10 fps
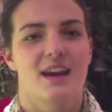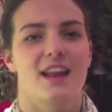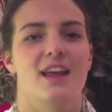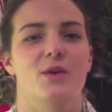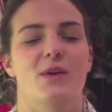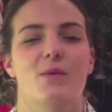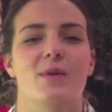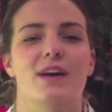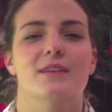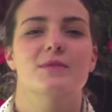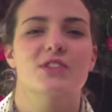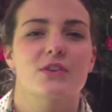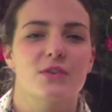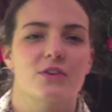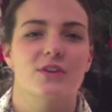Hello and welcome
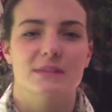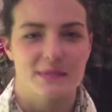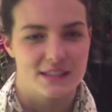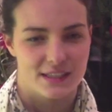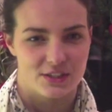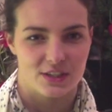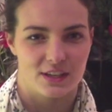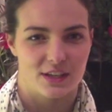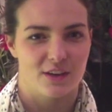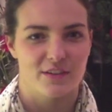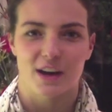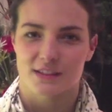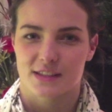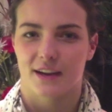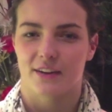to the Christmas edition of
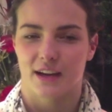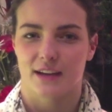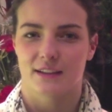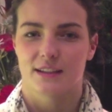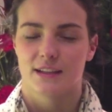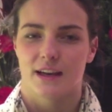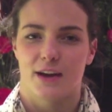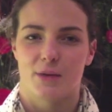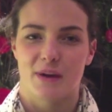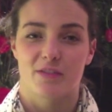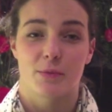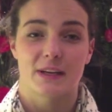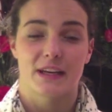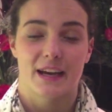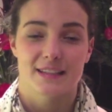Ask Keri-anne. I hope
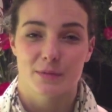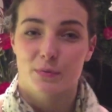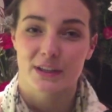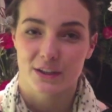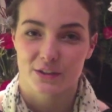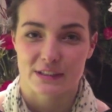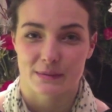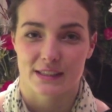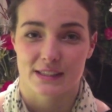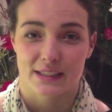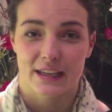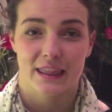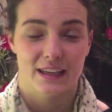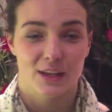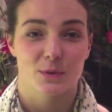everybody had a brilliant Christmas and
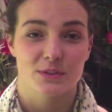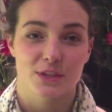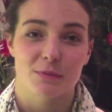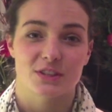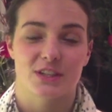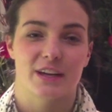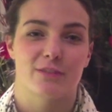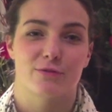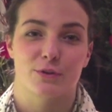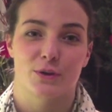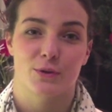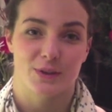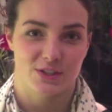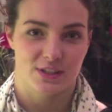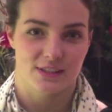thank you all so much again for all your
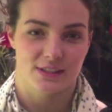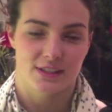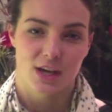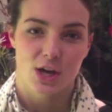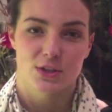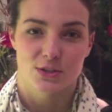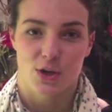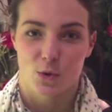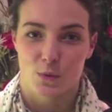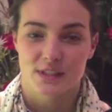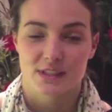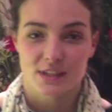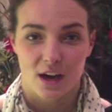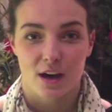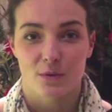questions. So we'll
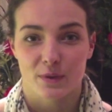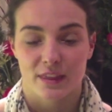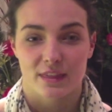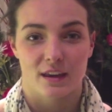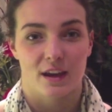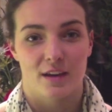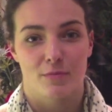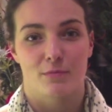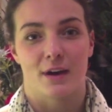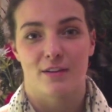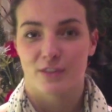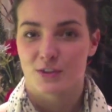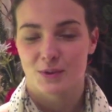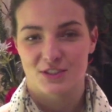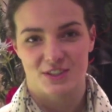start with our
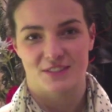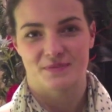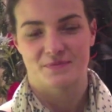first question.